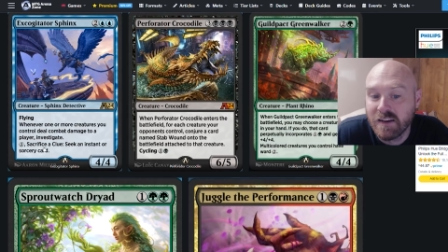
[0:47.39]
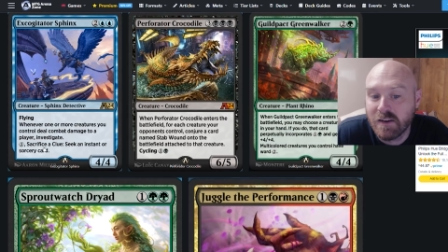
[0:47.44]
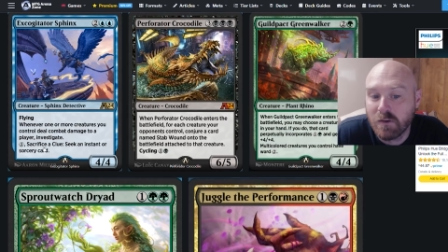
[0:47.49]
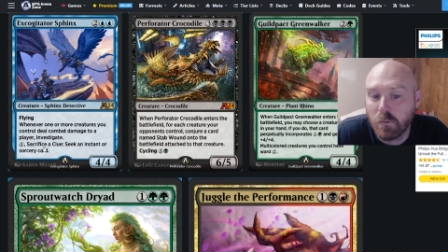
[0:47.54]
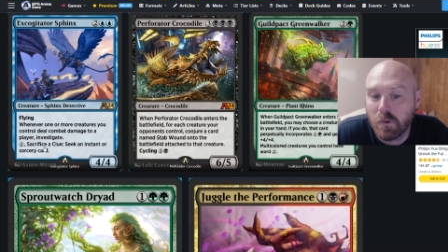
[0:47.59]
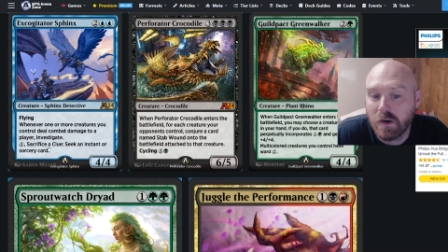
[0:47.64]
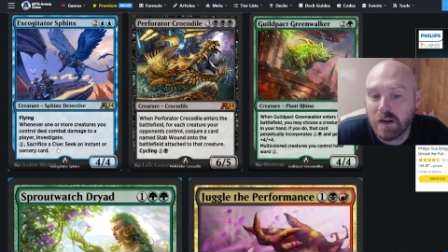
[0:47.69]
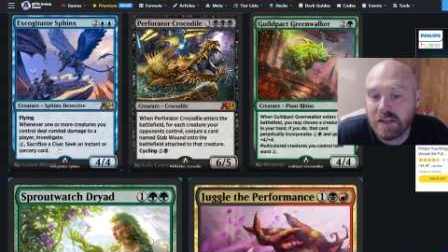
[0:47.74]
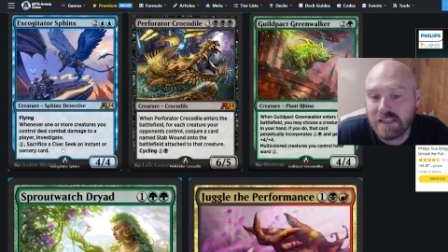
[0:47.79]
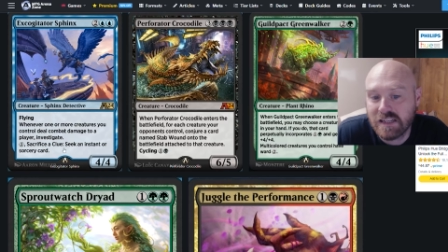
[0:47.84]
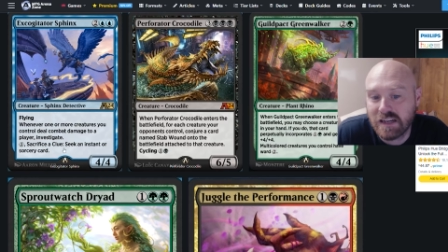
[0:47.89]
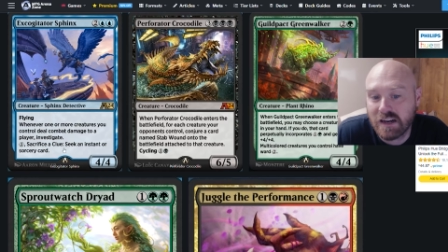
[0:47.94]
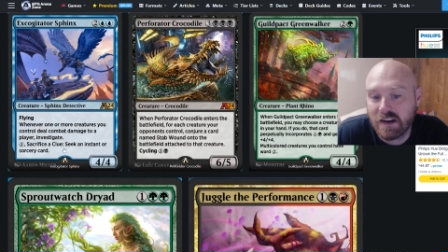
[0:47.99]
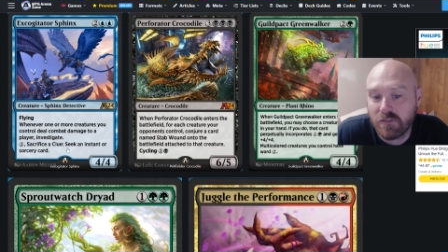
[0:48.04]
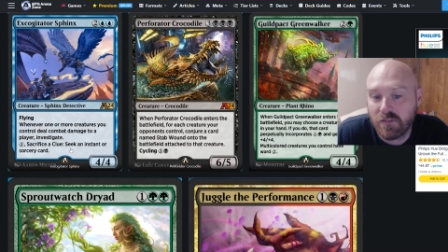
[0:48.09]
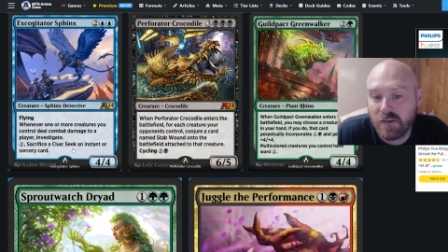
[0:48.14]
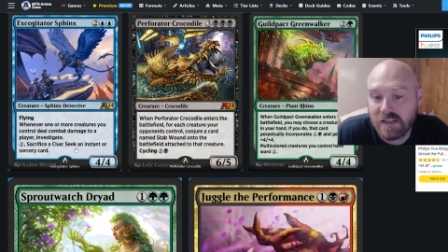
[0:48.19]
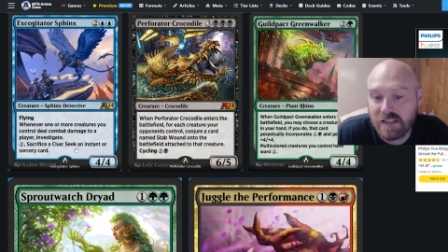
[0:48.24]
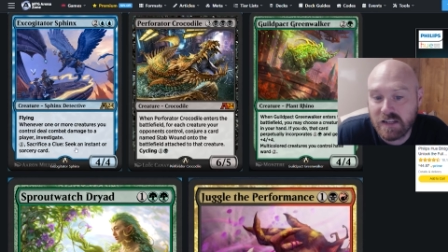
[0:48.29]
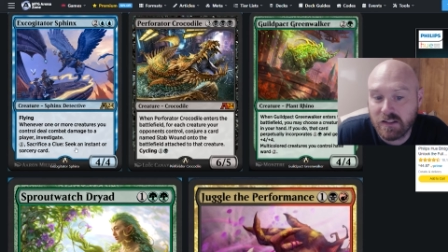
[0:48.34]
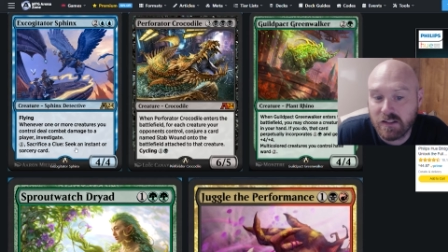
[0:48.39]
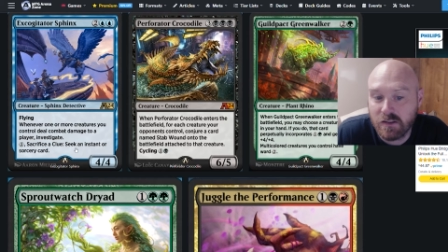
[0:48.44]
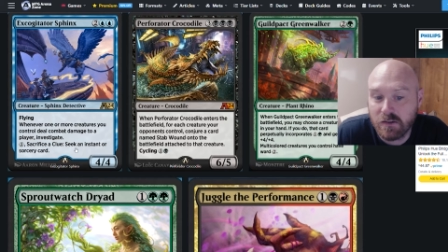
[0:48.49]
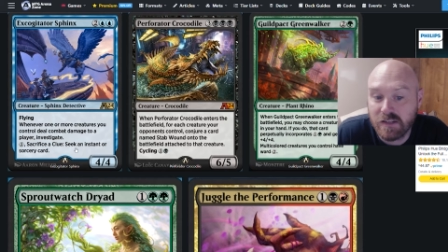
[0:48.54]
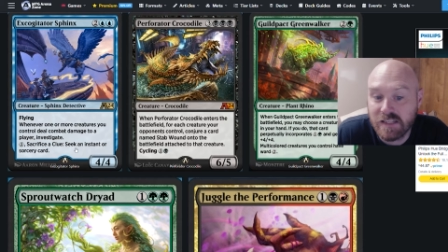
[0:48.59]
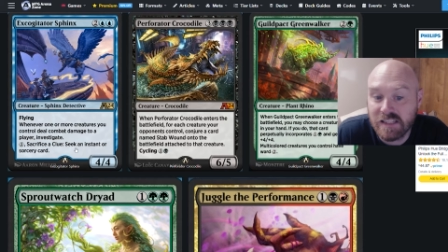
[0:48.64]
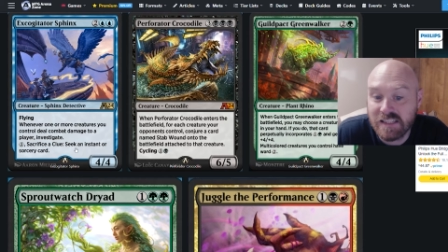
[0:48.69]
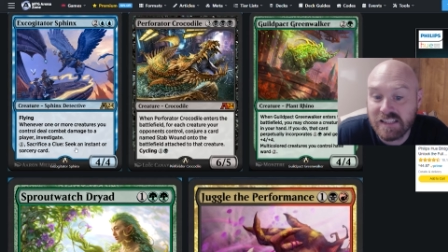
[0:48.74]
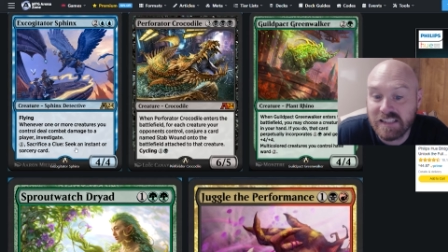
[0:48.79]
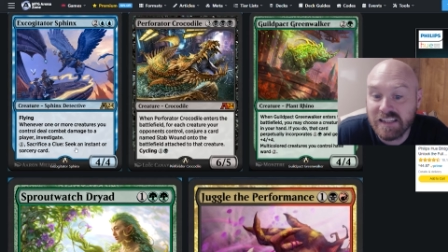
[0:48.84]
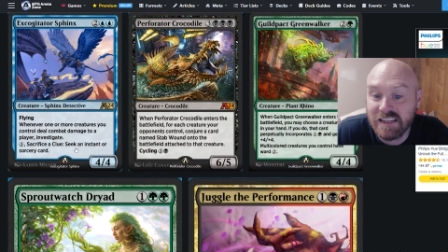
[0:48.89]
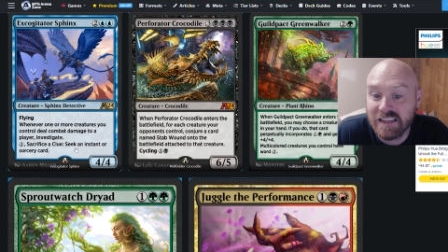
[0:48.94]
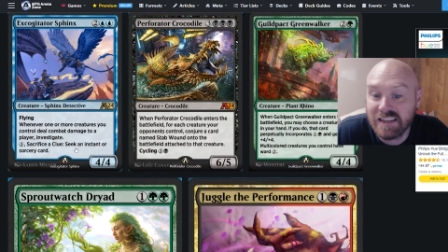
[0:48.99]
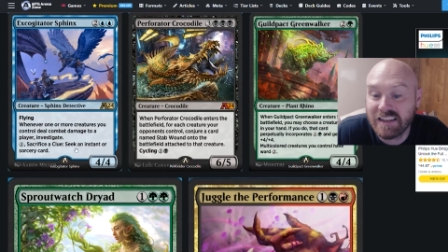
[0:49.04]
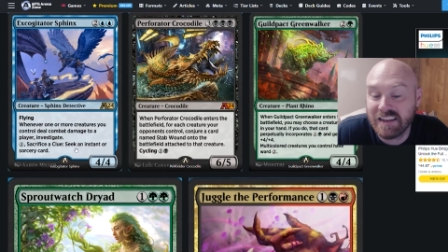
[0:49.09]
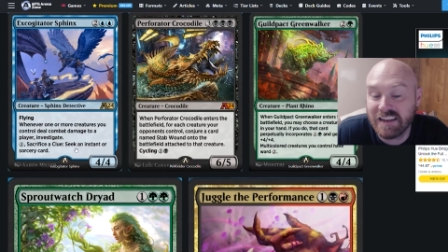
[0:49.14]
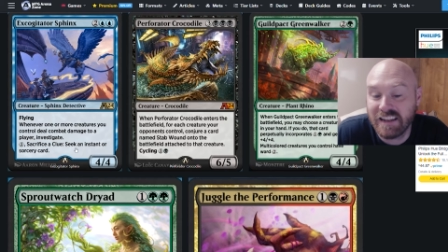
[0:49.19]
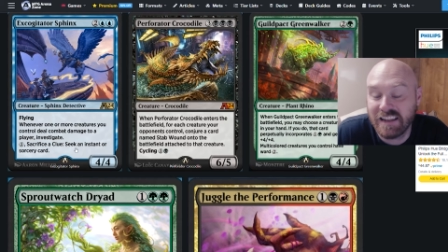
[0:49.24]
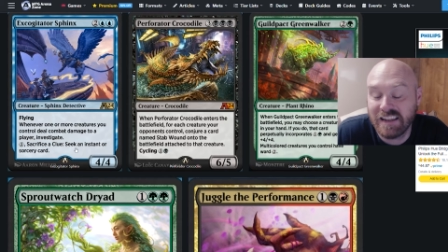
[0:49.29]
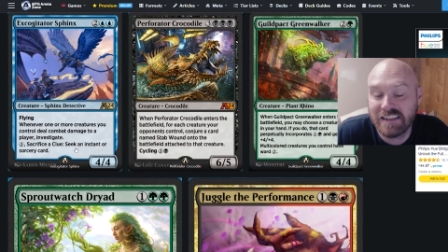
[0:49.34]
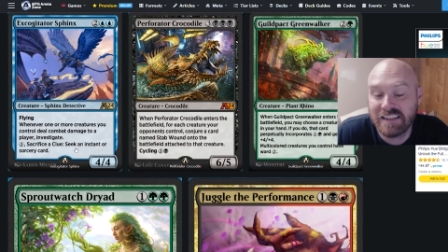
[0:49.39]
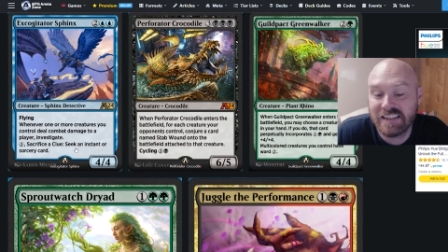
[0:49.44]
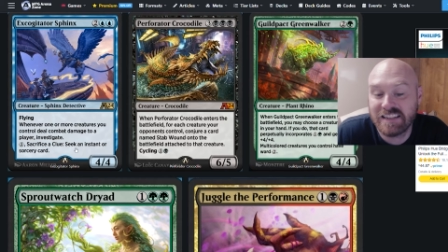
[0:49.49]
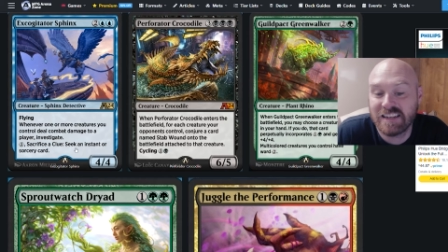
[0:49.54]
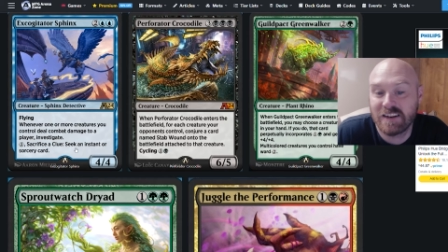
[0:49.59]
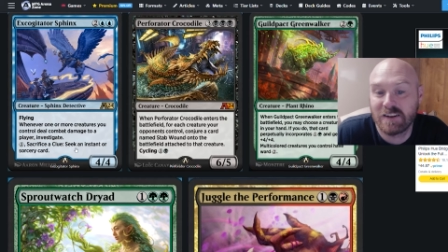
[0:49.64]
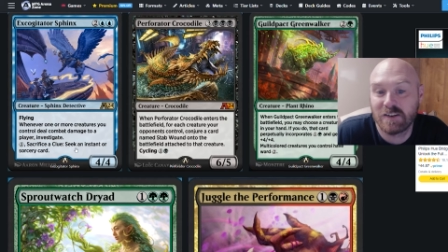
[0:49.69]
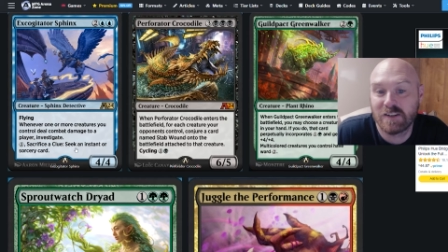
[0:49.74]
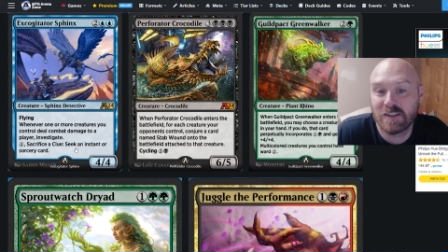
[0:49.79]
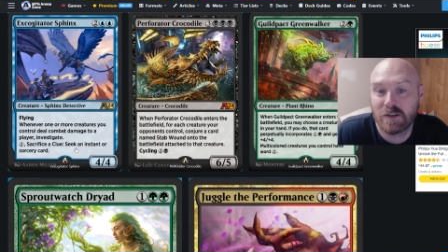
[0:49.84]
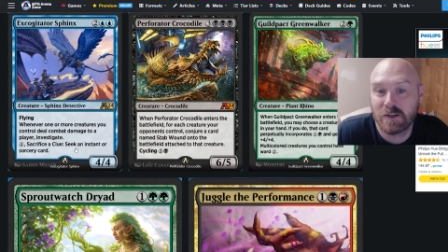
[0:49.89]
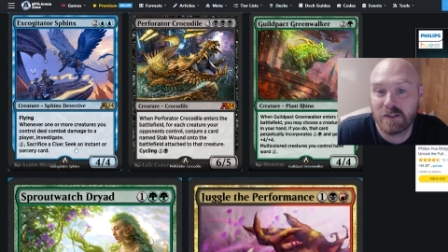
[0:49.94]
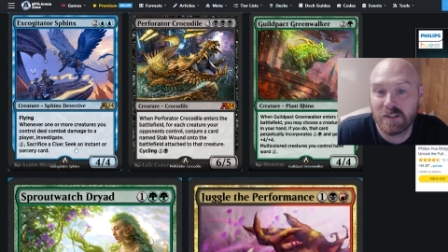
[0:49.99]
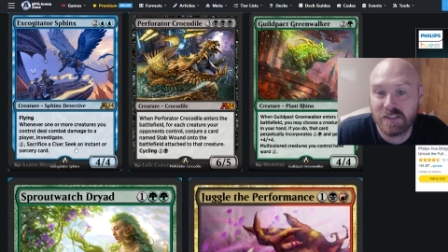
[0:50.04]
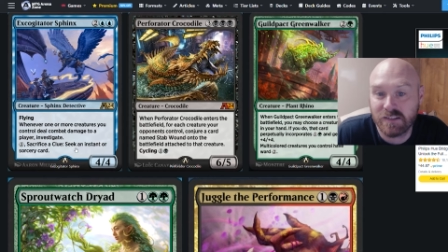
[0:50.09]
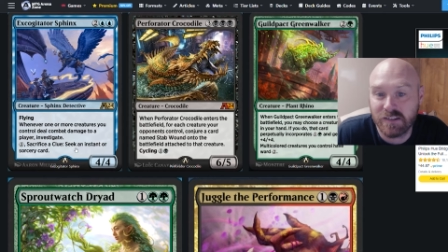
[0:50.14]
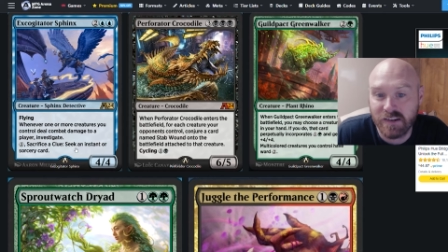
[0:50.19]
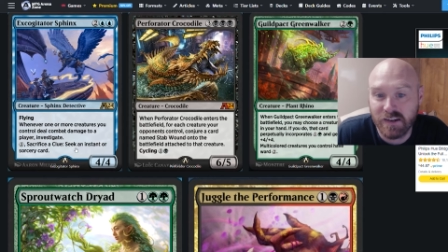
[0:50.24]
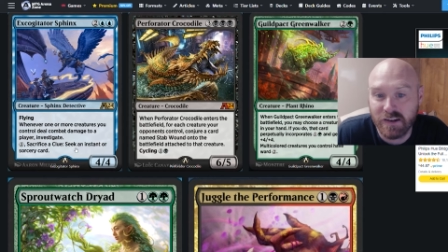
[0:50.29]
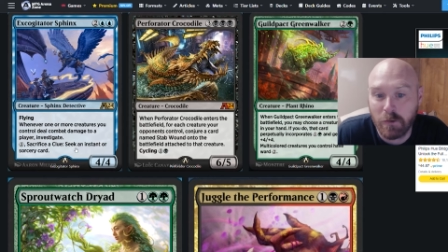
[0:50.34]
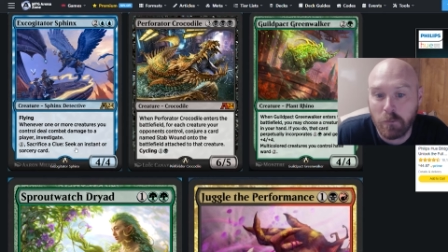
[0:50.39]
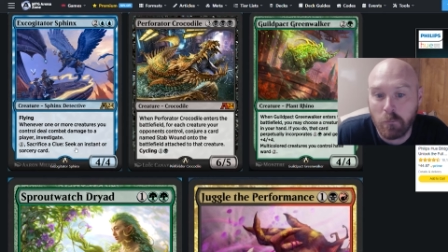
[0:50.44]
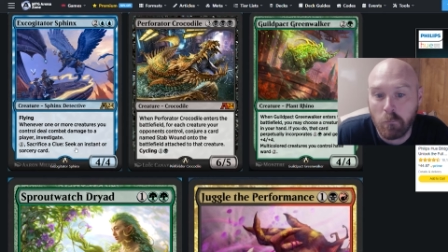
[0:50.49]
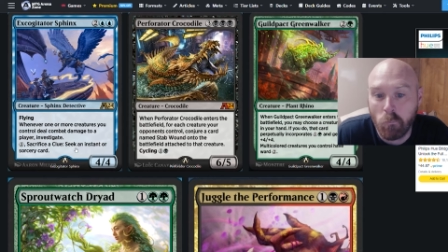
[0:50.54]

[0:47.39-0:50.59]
1, sacrifice a clue. Seek an instant or sorcery.